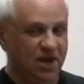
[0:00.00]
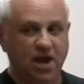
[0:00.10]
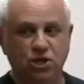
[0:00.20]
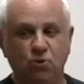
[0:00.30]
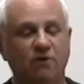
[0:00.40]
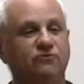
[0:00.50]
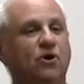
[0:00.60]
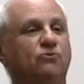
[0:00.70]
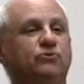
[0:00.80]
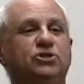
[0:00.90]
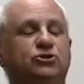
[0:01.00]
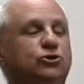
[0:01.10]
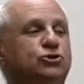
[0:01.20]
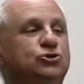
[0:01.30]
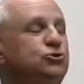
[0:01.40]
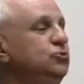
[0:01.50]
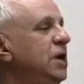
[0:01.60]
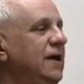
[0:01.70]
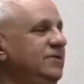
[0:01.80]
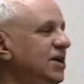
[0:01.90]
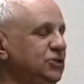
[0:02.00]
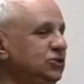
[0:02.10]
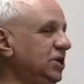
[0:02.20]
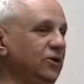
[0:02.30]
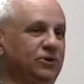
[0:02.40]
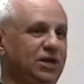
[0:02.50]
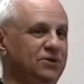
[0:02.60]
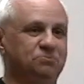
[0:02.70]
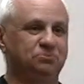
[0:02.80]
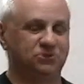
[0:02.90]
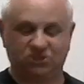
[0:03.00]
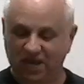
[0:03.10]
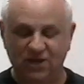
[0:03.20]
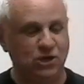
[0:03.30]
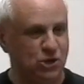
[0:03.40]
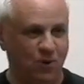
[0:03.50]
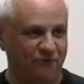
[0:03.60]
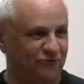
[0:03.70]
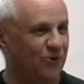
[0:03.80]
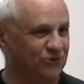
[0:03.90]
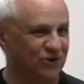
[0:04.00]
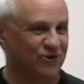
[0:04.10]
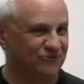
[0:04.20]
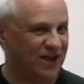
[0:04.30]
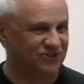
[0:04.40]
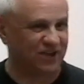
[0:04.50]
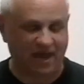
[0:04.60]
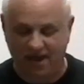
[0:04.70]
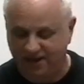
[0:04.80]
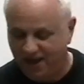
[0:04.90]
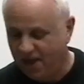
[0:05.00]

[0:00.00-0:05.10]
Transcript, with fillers: And UFO researchers do not necessarily see the UFOs they're investigating.